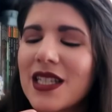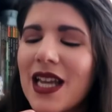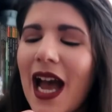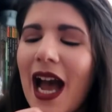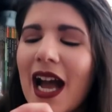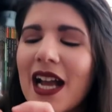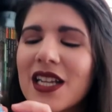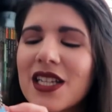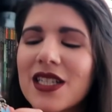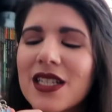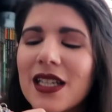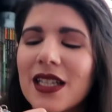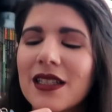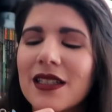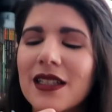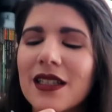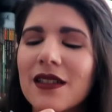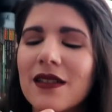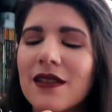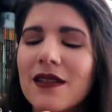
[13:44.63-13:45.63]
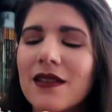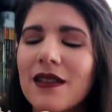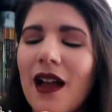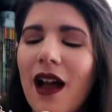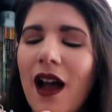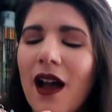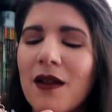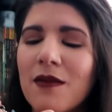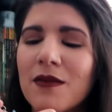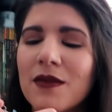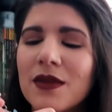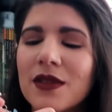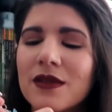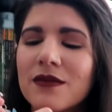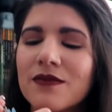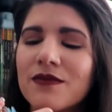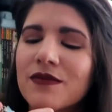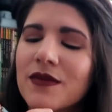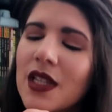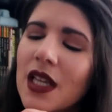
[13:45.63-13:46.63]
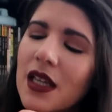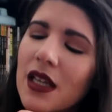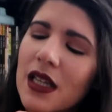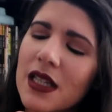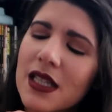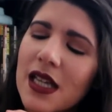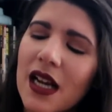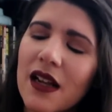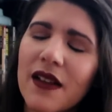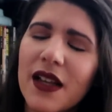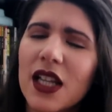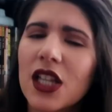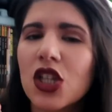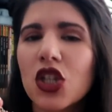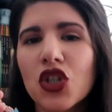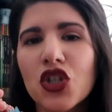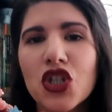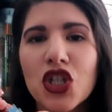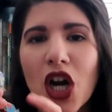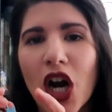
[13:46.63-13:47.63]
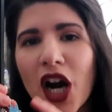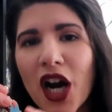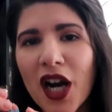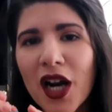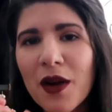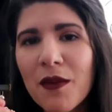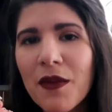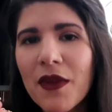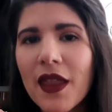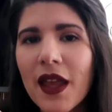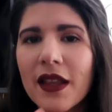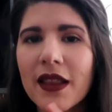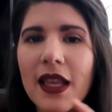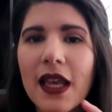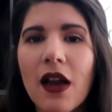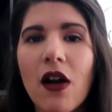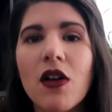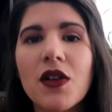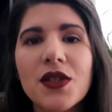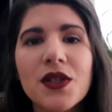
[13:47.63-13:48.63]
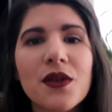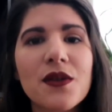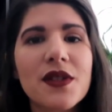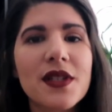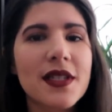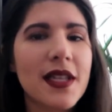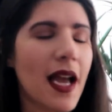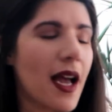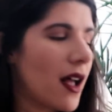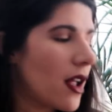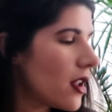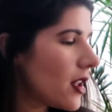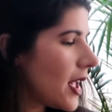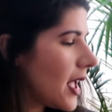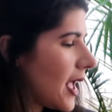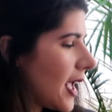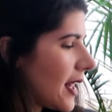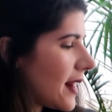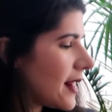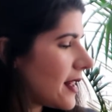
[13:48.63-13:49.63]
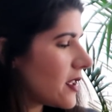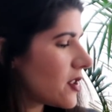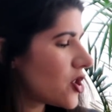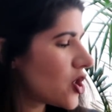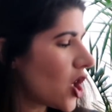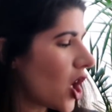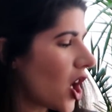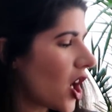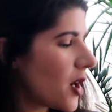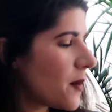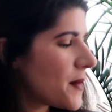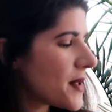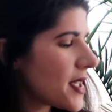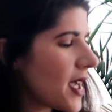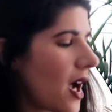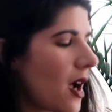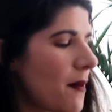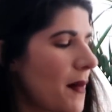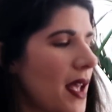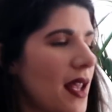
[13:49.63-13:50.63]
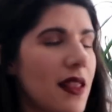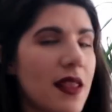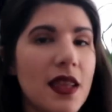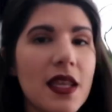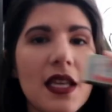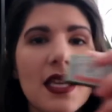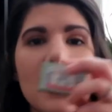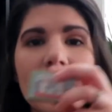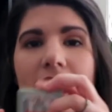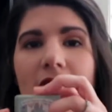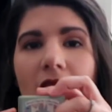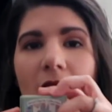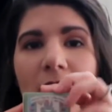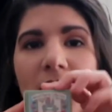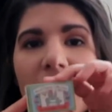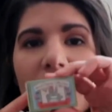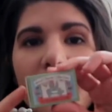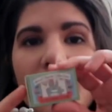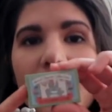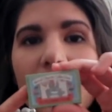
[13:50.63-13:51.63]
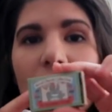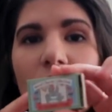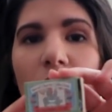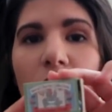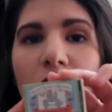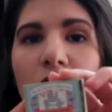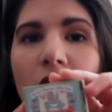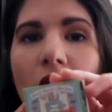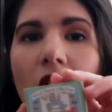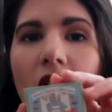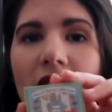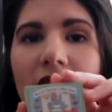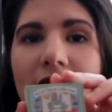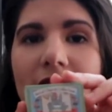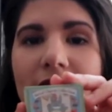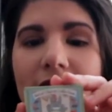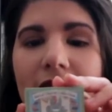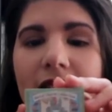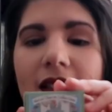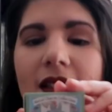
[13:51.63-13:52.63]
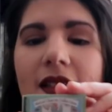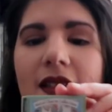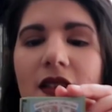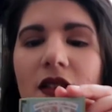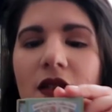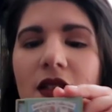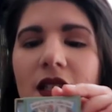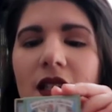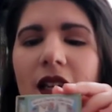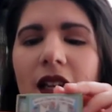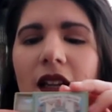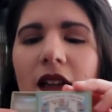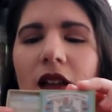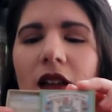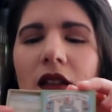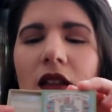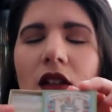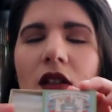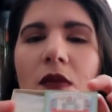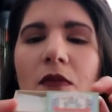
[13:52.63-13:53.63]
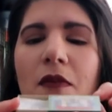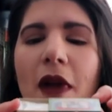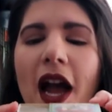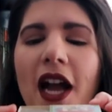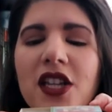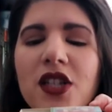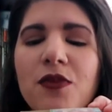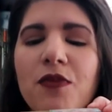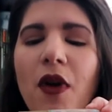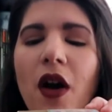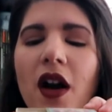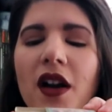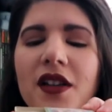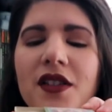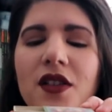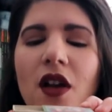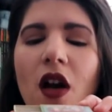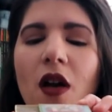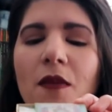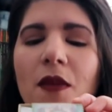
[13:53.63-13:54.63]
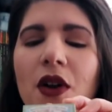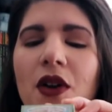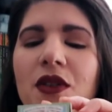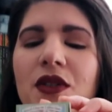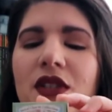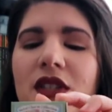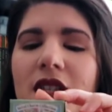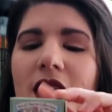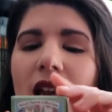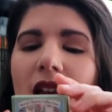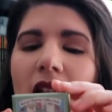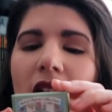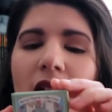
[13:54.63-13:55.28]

attached a little, it's kind of like a little charm that they also sell. The charms come in these types of little boxes, so it's like a little matchbox almost,